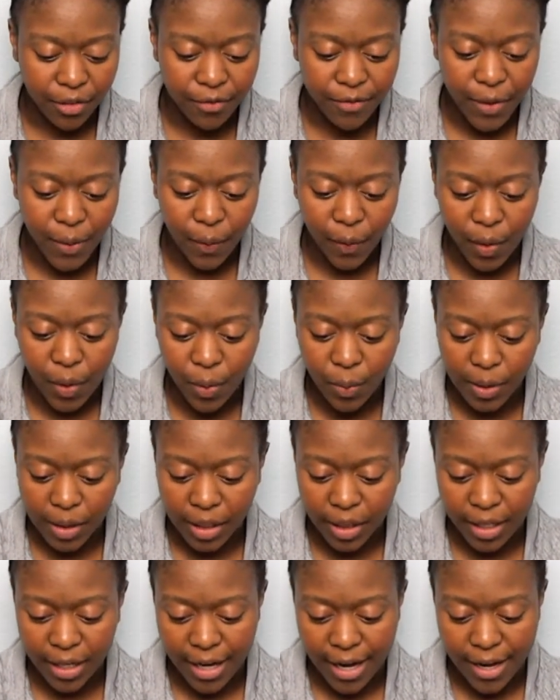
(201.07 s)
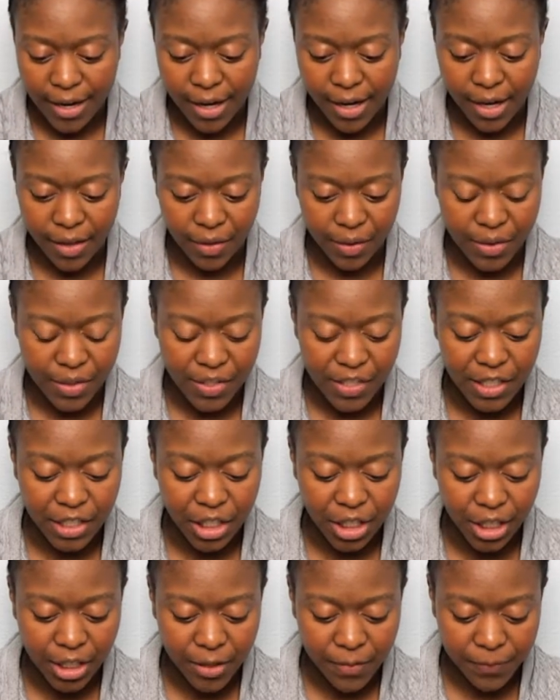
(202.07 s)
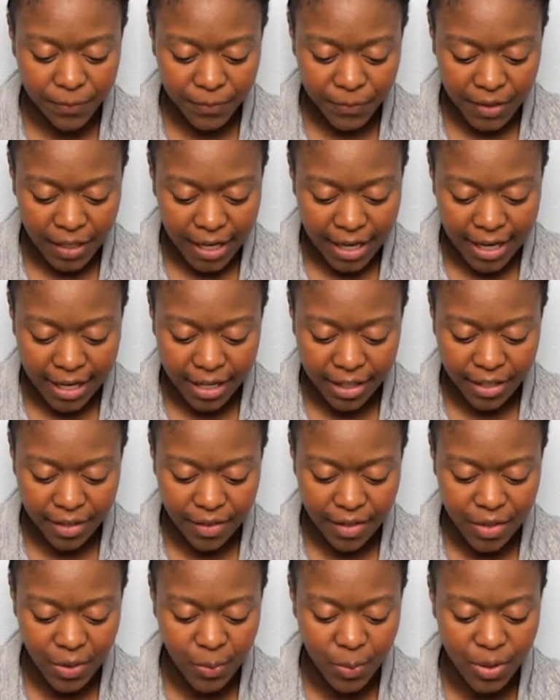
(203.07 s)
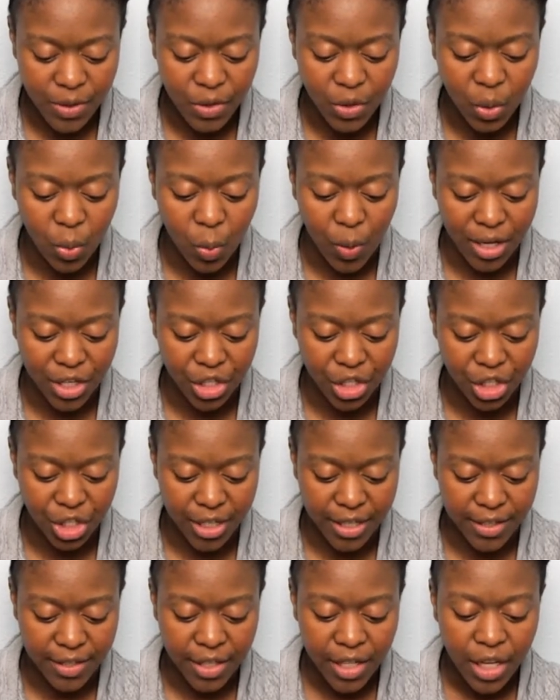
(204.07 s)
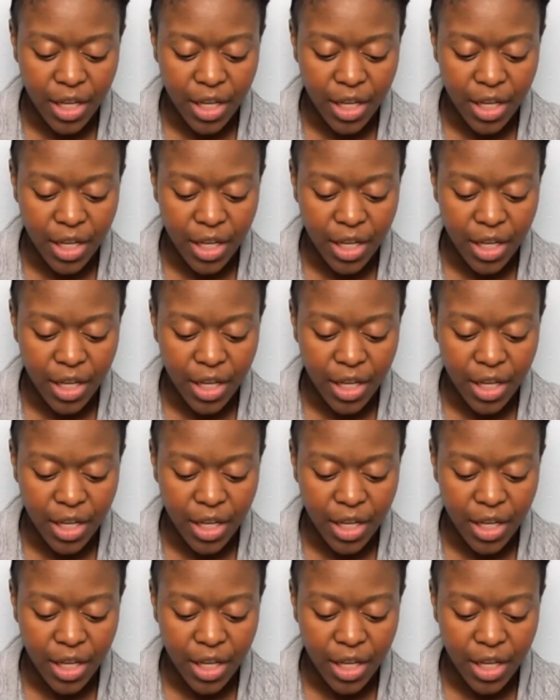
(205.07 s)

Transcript: photo. We're going to add another sticker, and this one's question.